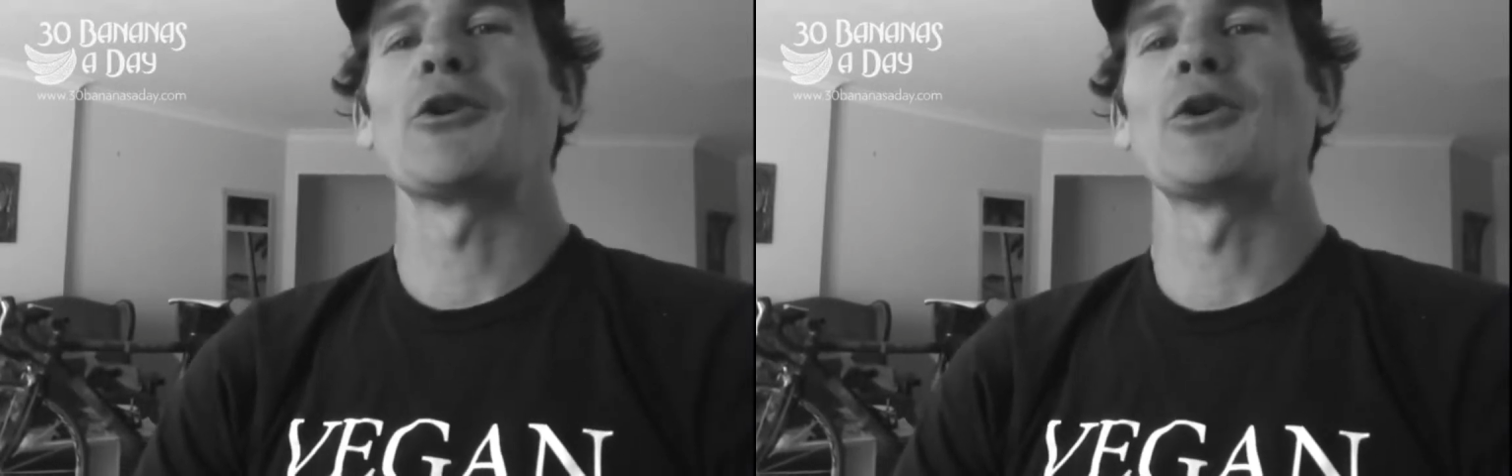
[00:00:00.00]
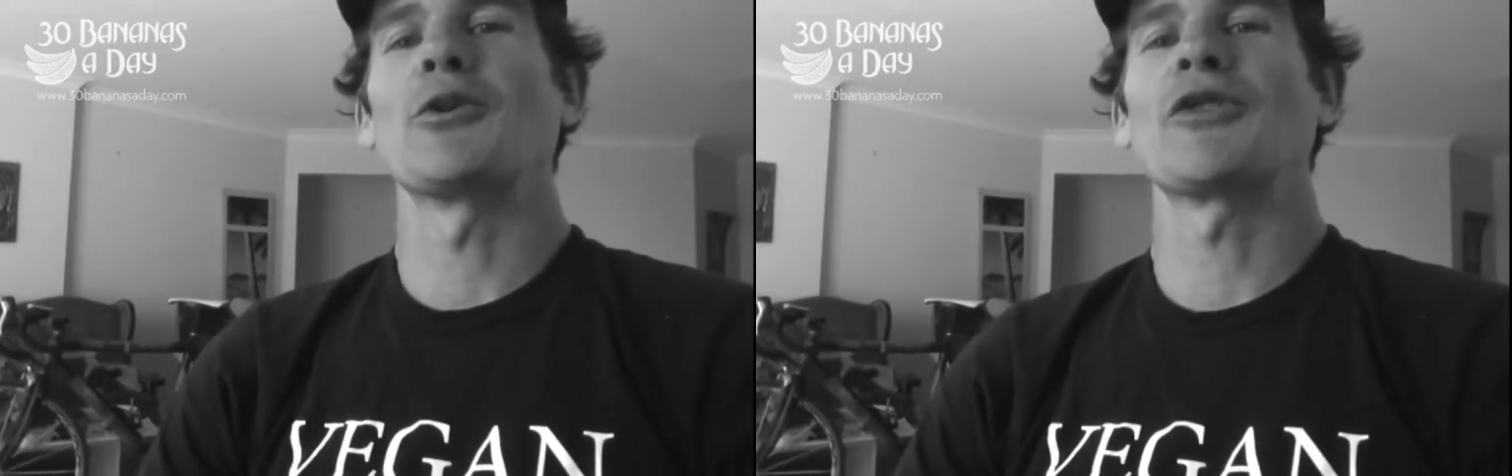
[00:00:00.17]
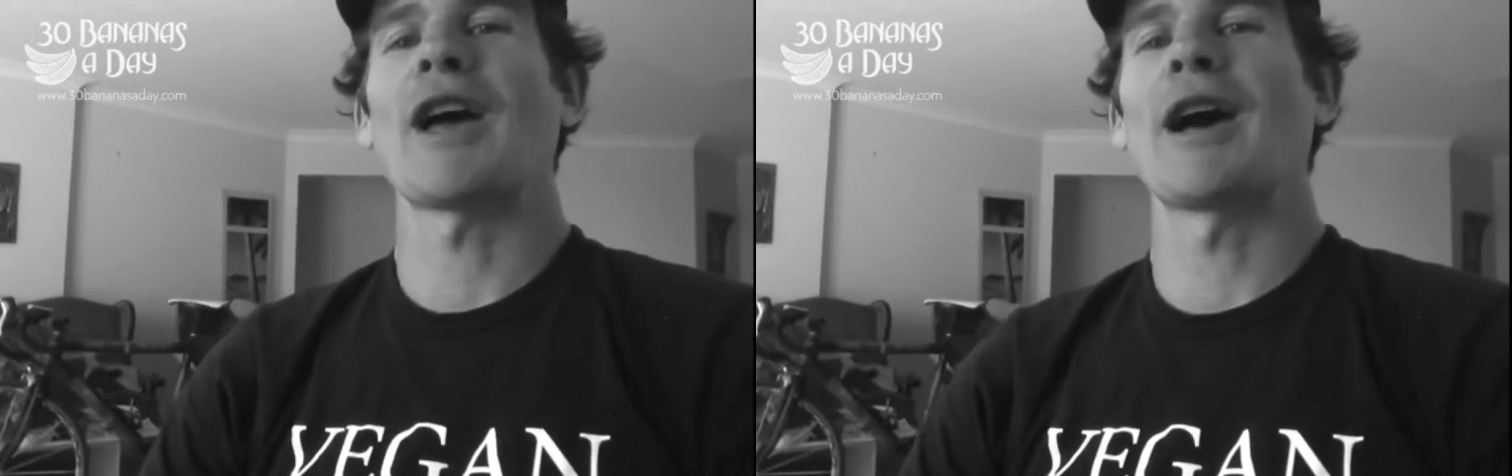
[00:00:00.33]

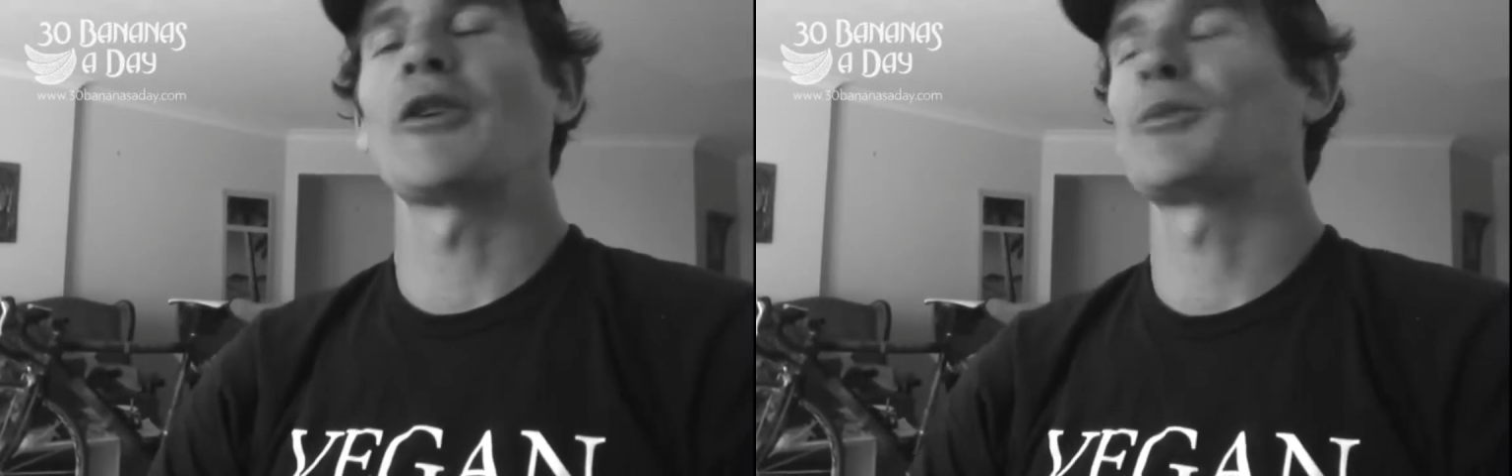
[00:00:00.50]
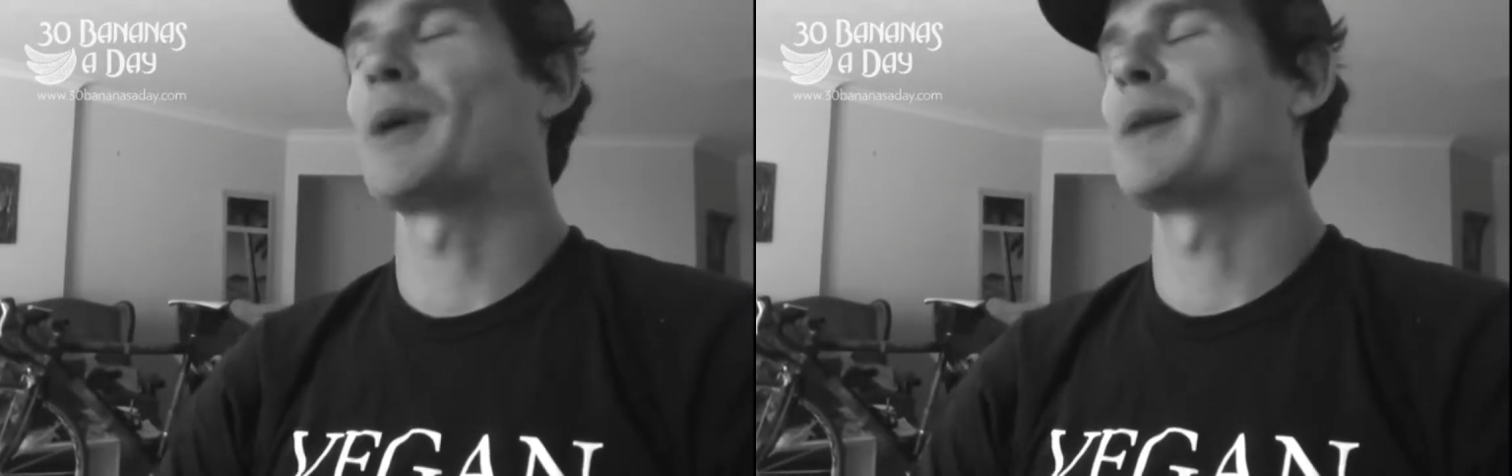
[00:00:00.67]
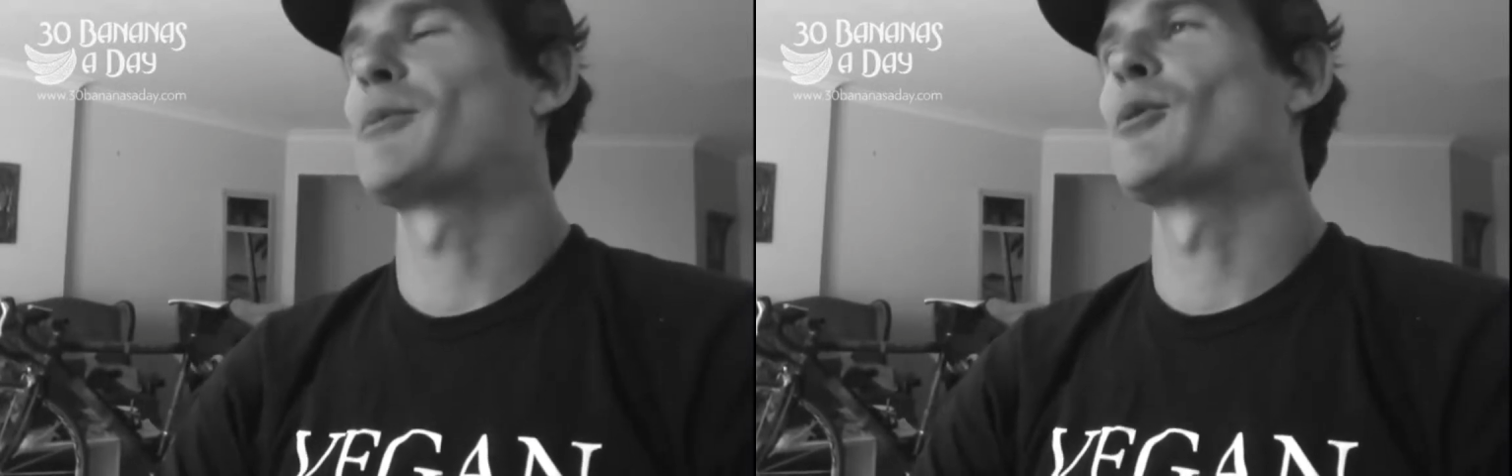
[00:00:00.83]
oil
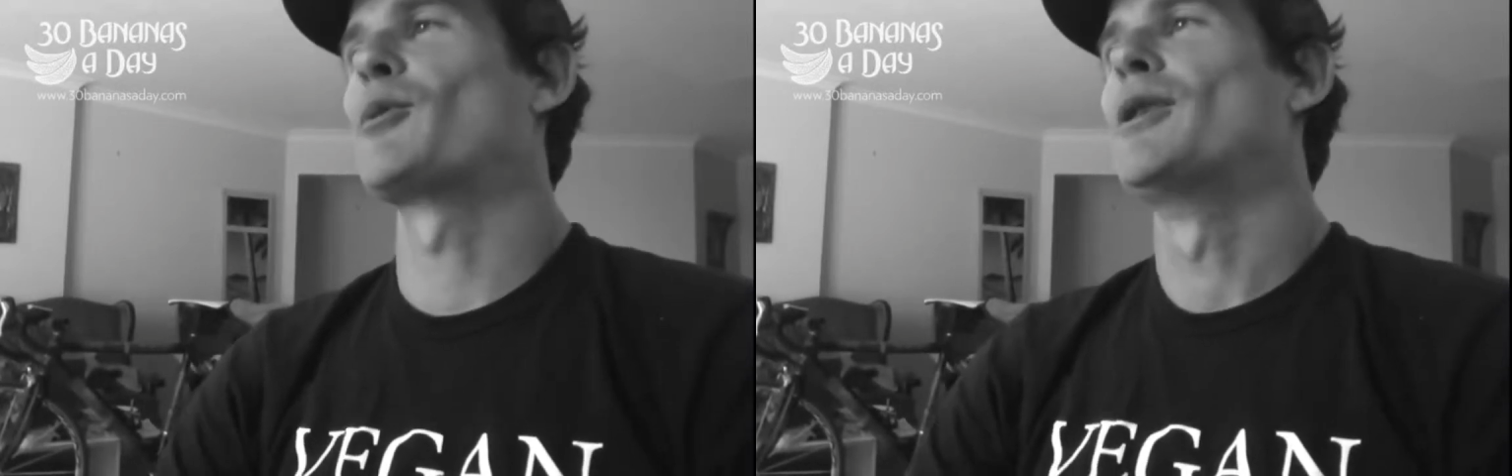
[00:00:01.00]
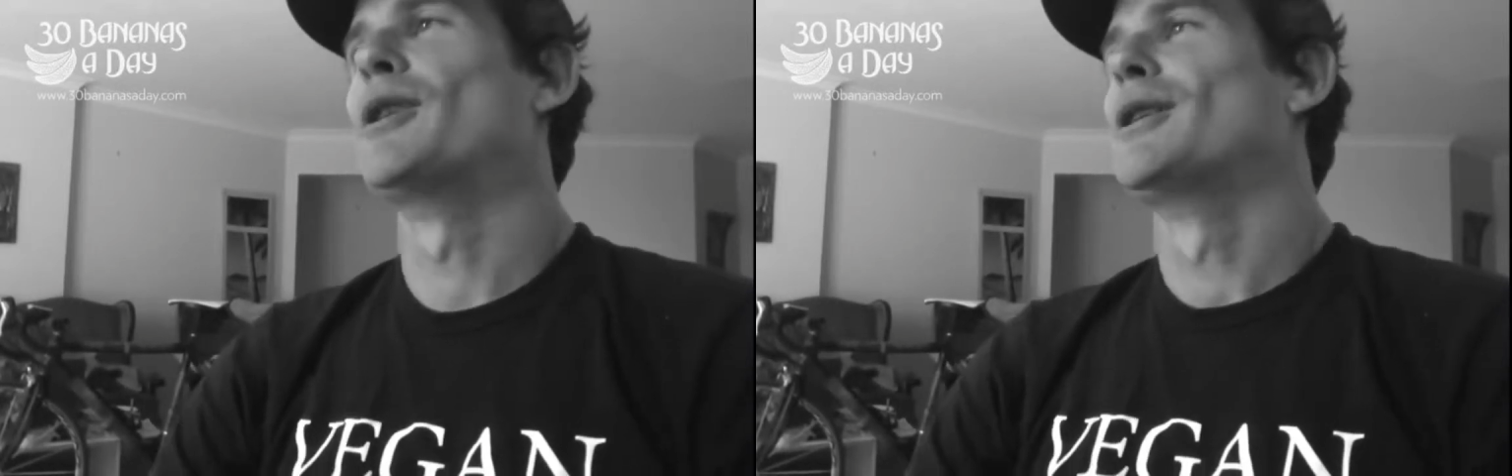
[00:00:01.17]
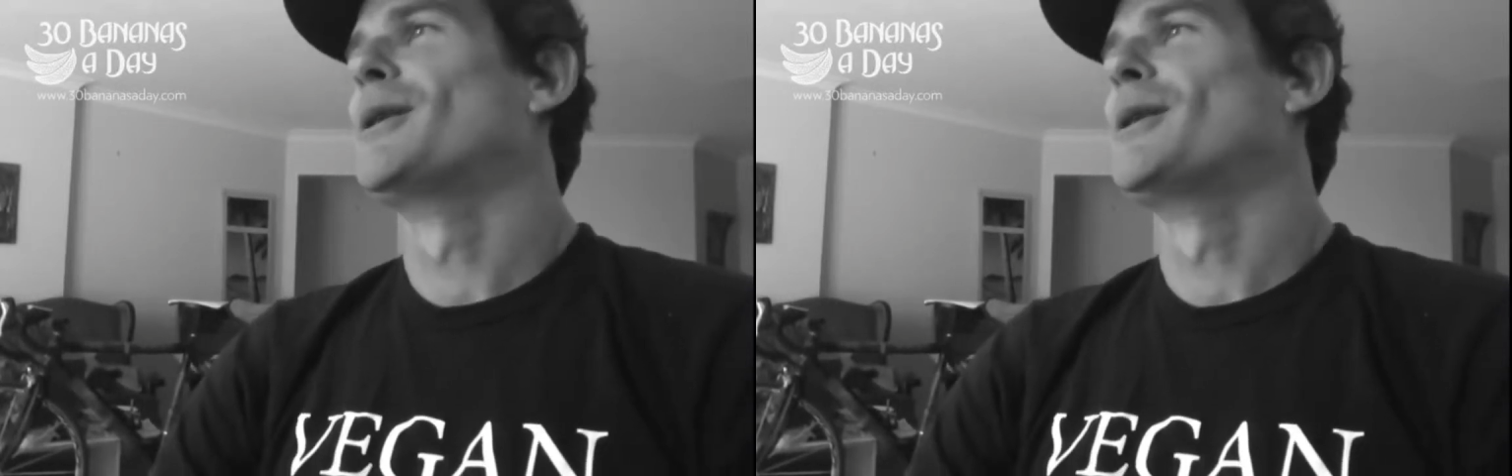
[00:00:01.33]
salespeople.